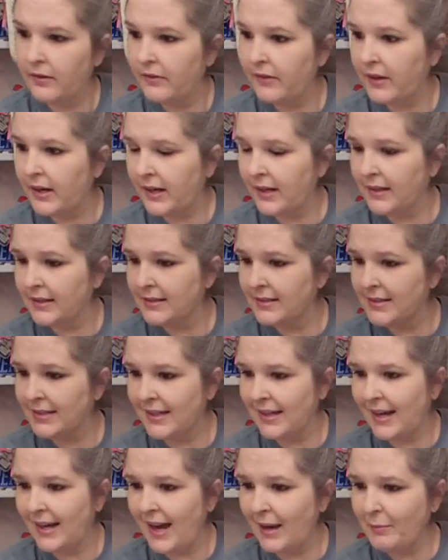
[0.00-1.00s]
that I can
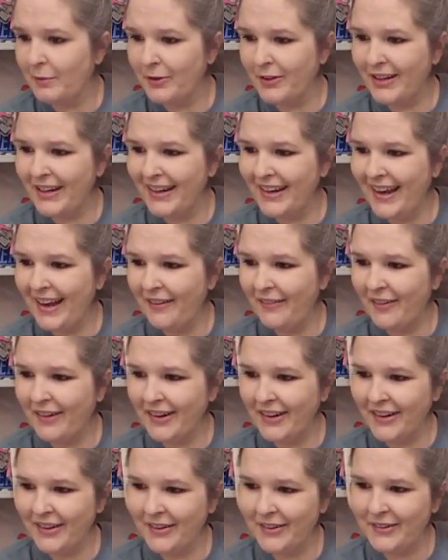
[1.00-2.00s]
see. Hi, Marie. How
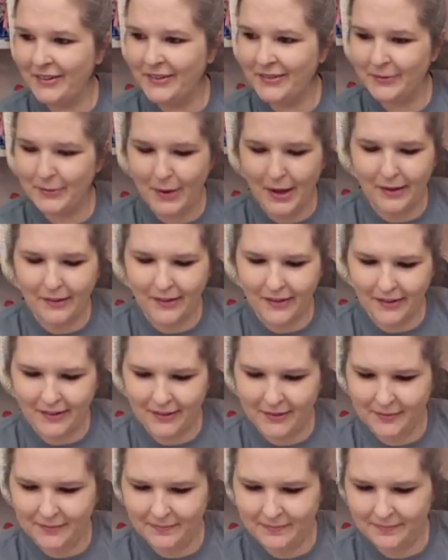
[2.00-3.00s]
are you?
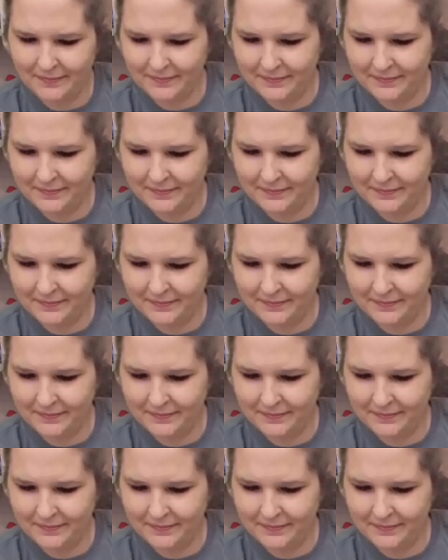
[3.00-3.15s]
Welcome.